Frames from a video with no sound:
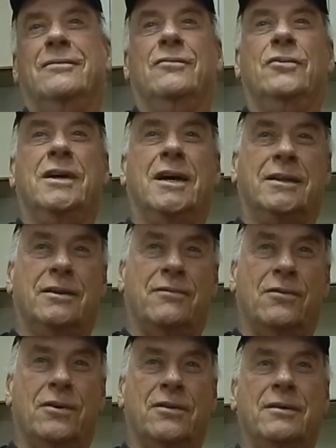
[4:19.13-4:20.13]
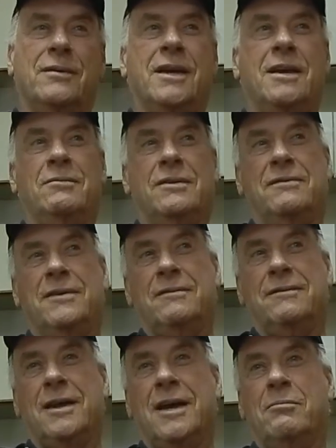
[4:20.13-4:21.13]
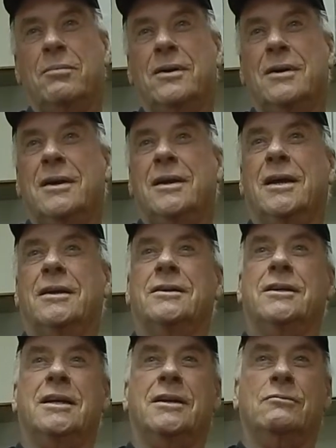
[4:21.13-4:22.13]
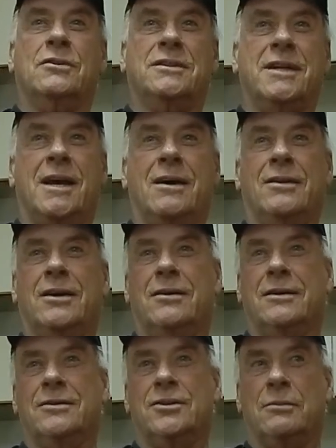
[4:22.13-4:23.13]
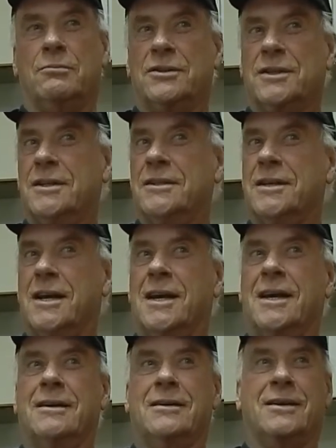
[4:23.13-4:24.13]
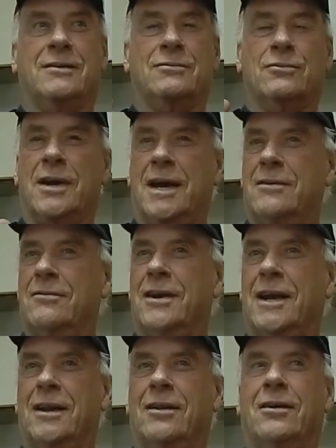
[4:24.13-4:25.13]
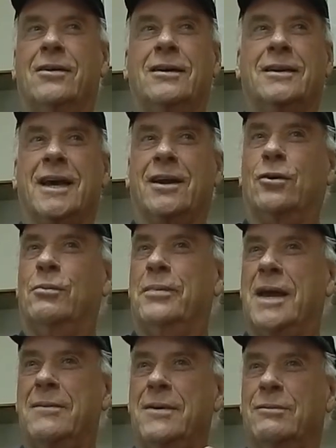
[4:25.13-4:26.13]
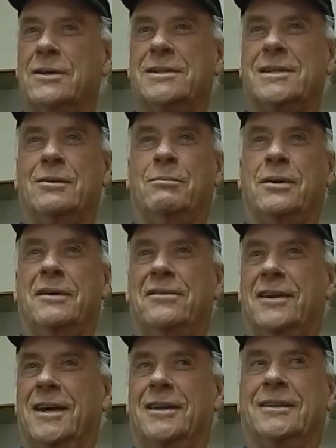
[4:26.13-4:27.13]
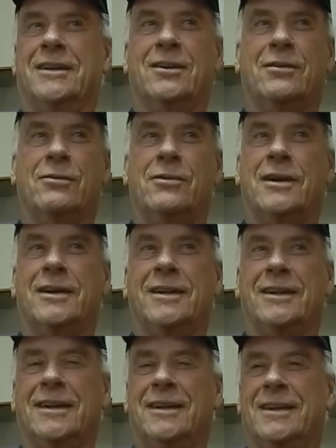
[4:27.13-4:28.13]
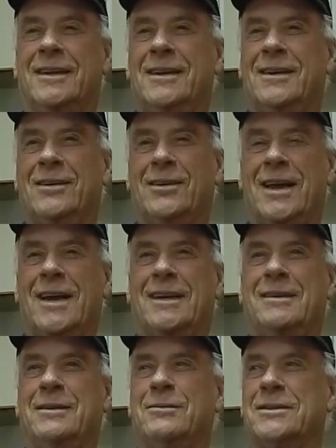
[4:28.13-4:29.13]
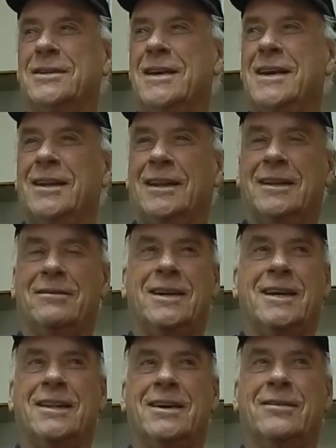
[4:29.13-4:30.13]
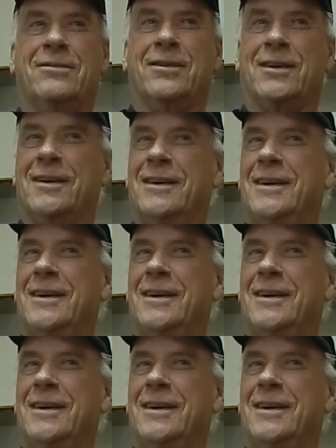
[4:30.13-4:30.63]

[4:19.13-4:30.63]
we got to fourth and came to the fifth lap, and Dean was down there, and Chip was inside, and he was riding right along. And that old baby was still puffing out there and running. That Acme was living in there for